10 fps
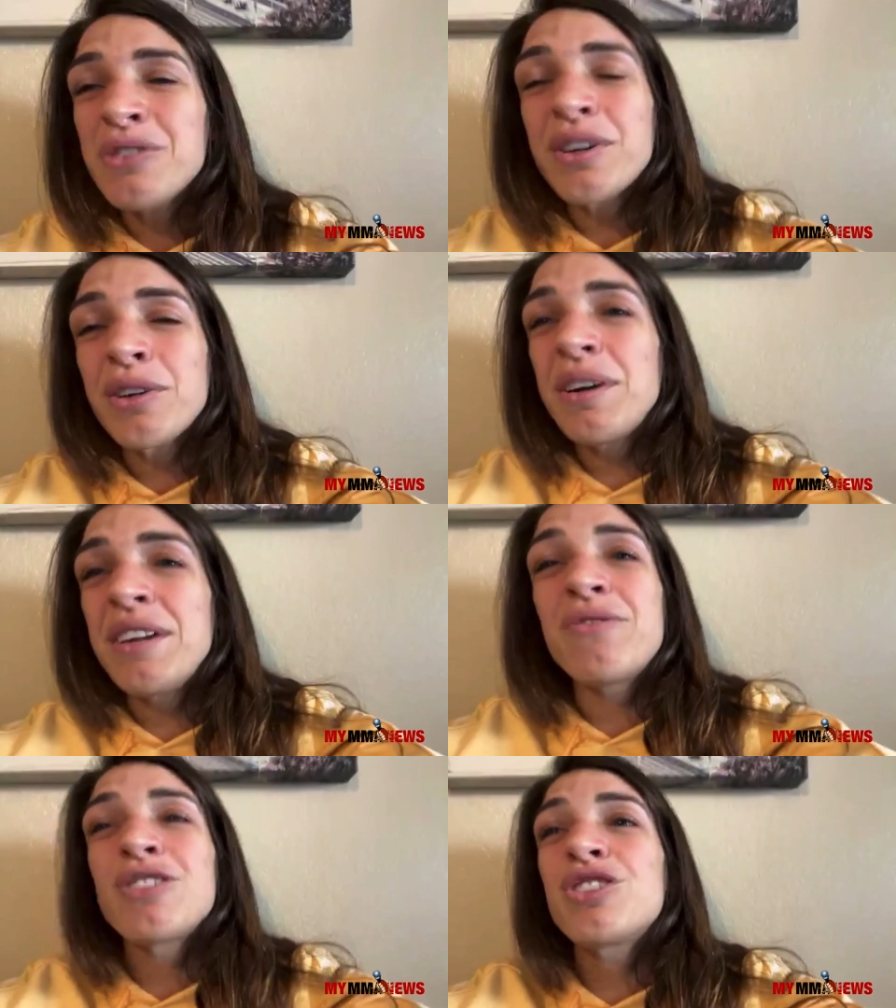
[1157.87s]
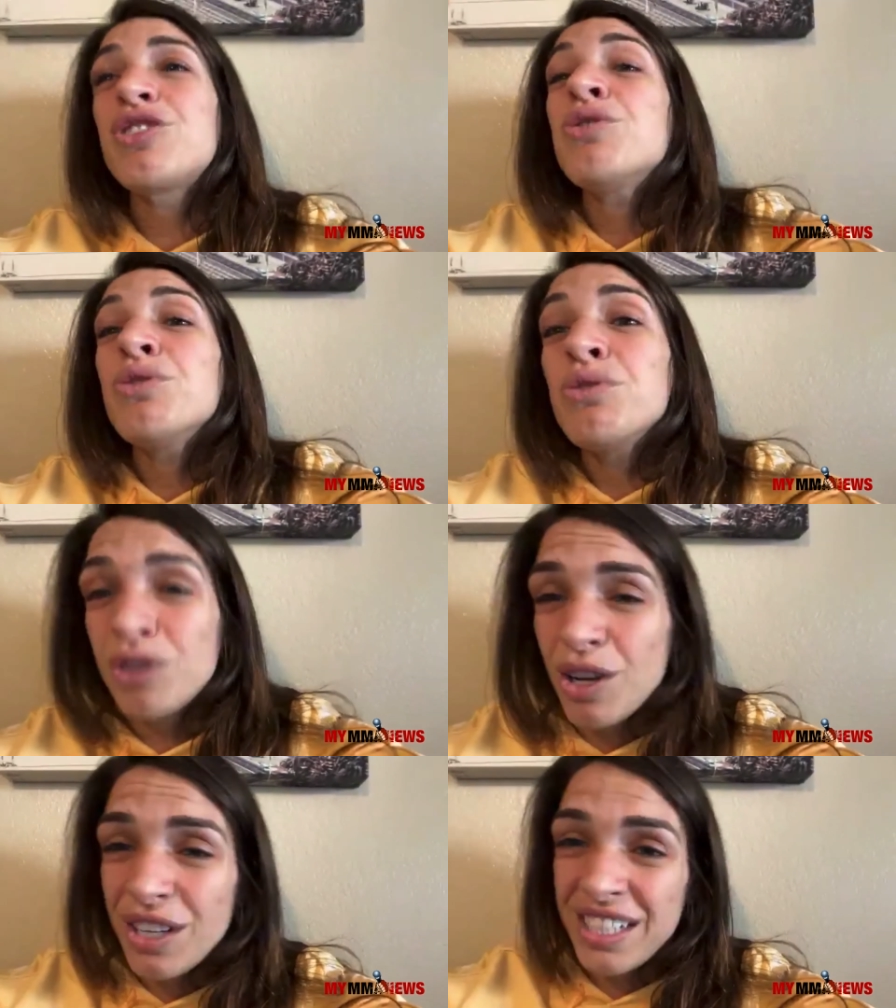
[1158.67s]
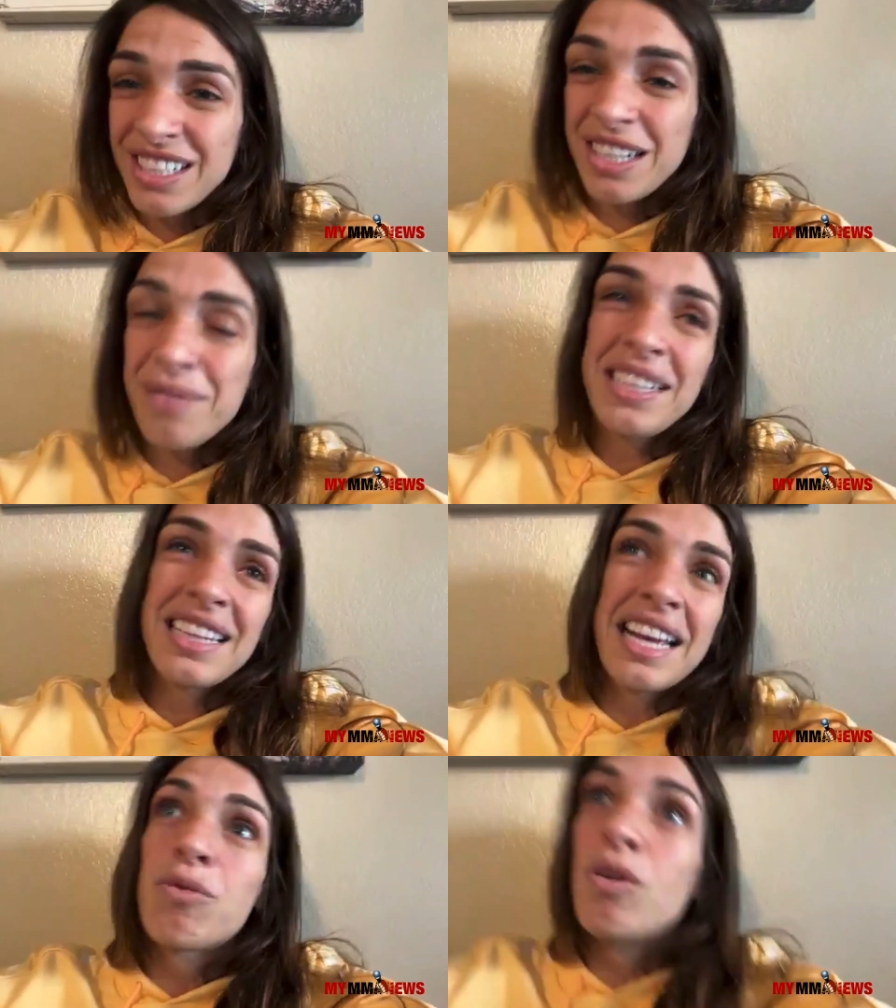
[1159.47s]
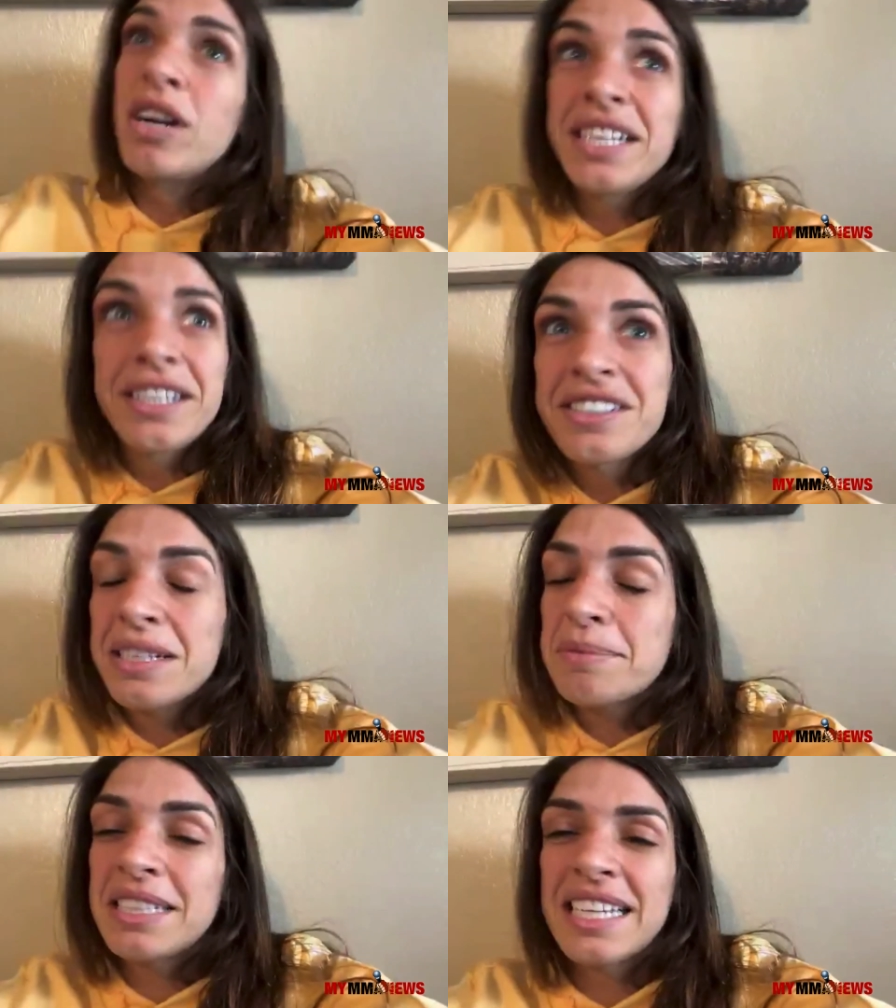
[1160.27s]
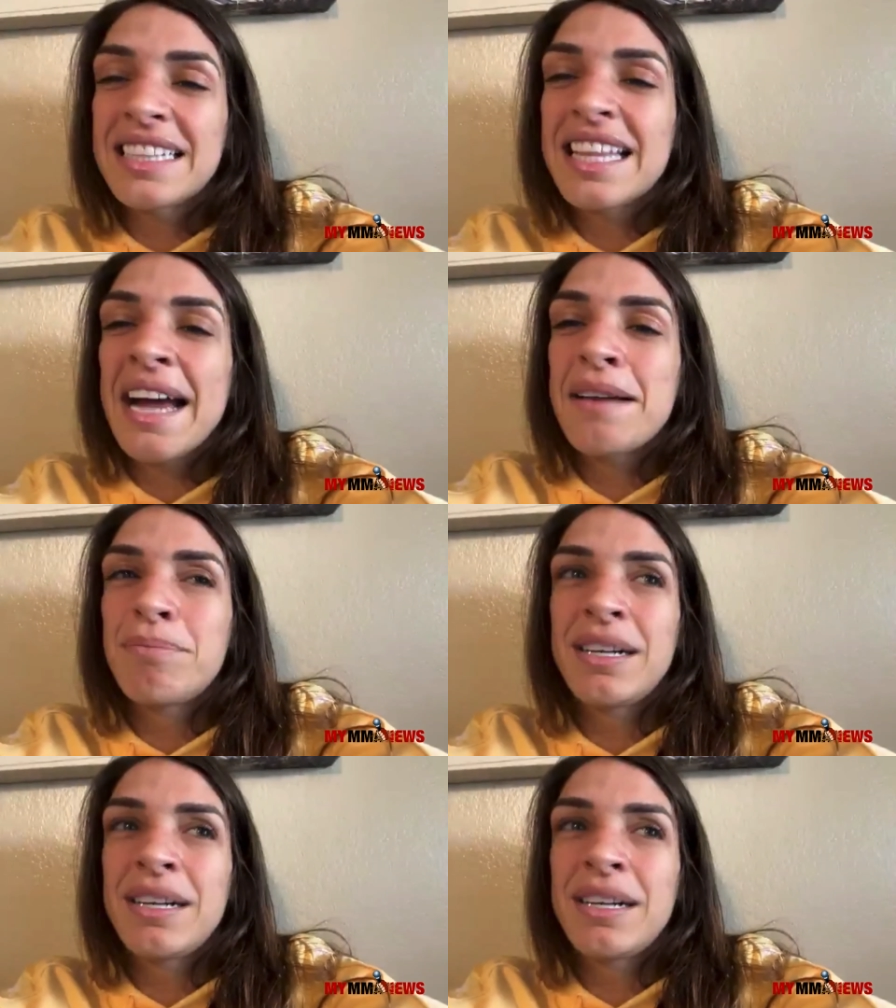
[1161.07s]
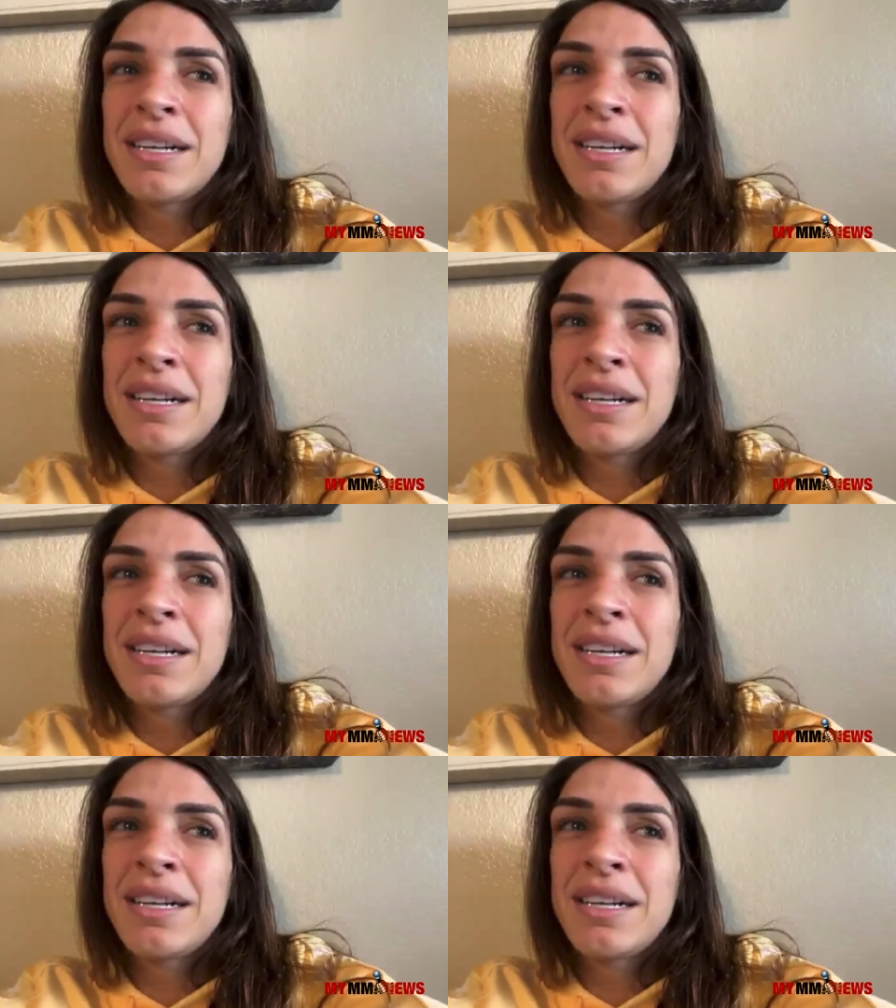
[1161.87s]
I definitely don't want to wait for too long, you know what I mean? Like one year, something like that. But